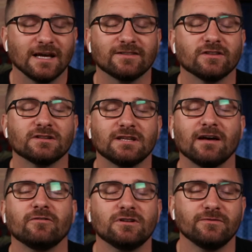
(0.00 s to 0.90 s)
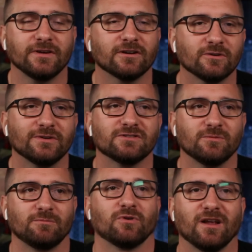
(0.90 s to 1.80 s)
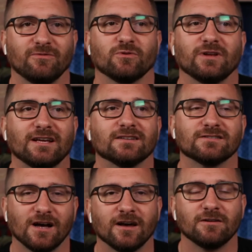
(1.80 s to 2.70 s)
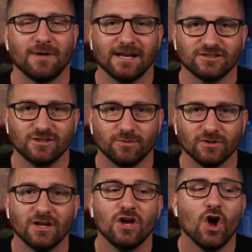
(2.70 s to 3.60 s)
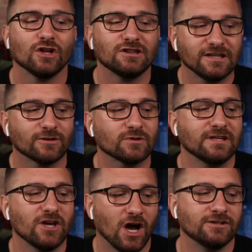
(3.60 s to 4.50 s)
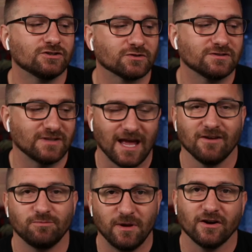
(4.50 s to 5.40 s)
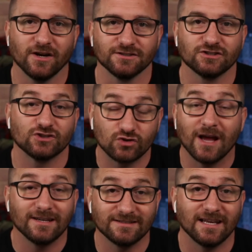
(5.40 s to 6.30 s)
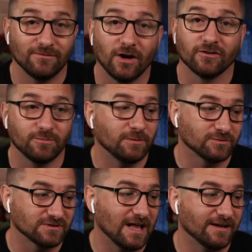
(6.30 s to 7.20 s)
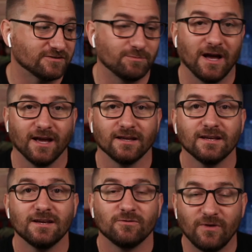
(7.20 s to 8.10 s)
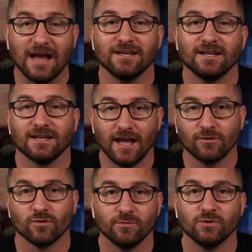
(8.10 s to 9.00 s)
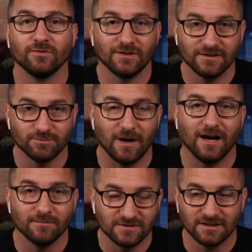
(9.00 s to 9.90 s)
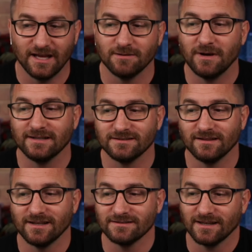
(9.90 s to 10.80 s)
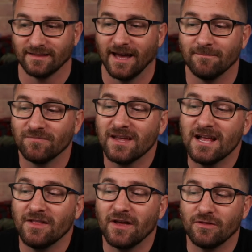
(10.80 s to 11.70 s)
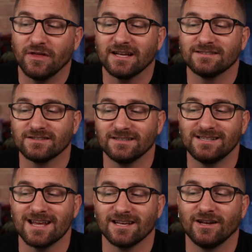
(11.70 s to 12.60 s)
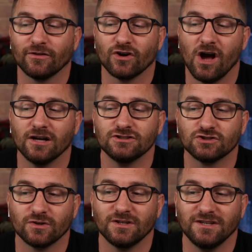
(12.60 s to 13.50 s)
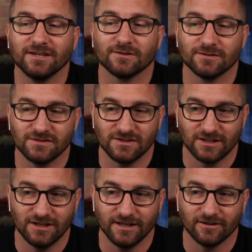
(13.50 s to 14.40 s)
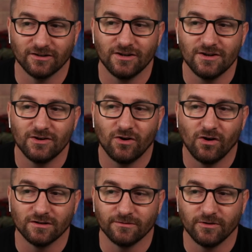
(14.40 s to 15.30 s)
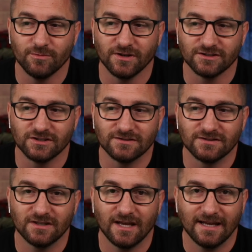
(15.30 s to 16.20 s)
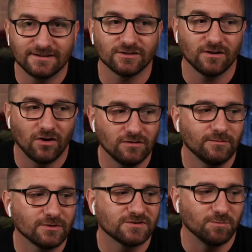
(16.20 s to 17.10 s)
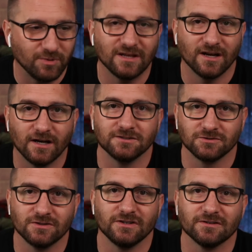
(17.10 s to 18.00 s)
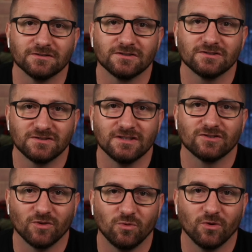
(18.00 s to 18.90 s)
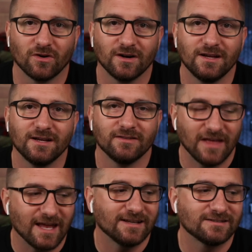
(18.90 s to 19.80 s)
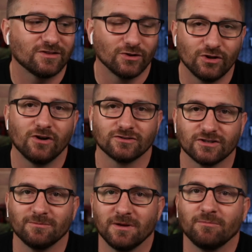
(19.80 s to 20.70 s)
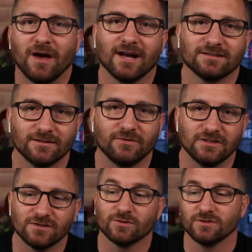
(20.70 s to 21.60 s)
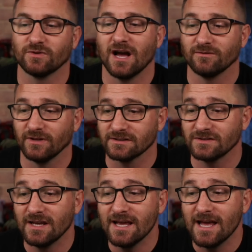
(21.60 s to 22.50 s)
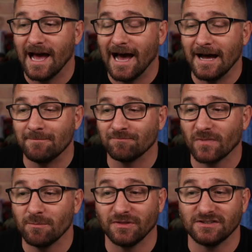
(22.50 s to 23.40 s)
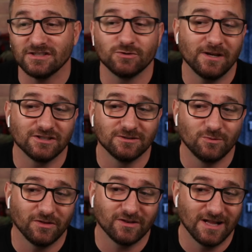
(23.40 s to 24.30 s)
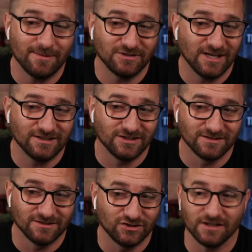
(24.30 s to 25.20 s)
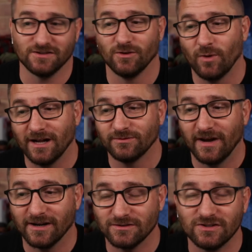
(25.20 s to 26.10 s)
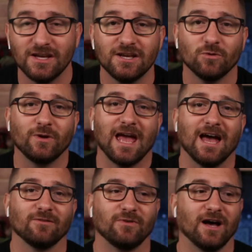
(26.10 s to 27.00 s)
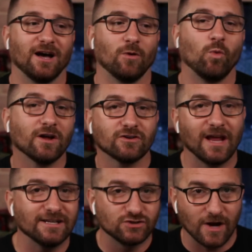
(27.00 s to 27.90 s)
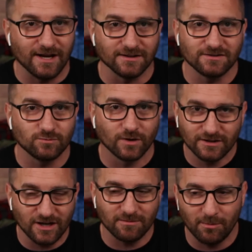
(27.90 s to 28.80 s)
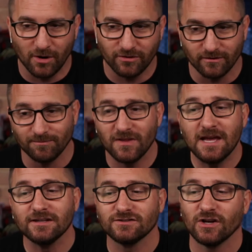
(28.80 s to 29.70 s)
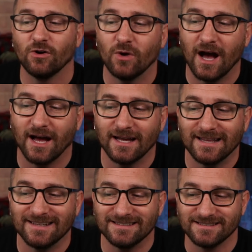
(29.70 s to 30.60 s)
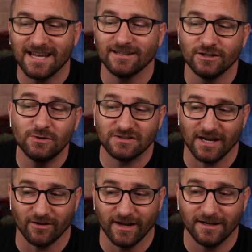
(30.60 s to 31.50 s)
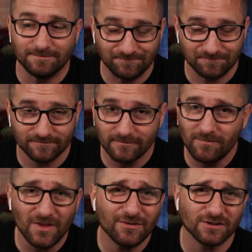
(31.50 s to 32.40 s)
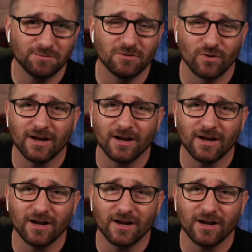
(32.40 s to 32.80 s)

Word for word: like the level of heroism and bravery is unimaginable. Literally hundreds have perished trying to save other people's lives by finding and removing these bombs and landmines and things like that. They think it's going to take another 100 years to clear all of the munitions. It's almost been 100 years since the war. That is the long term impact of these sorts of conflicts. Um, but the situation with climate change isn't just the wildfires. We have uh, water and dryness. We're going to talk about both of them. So, uh, in the St. Louis area, there's been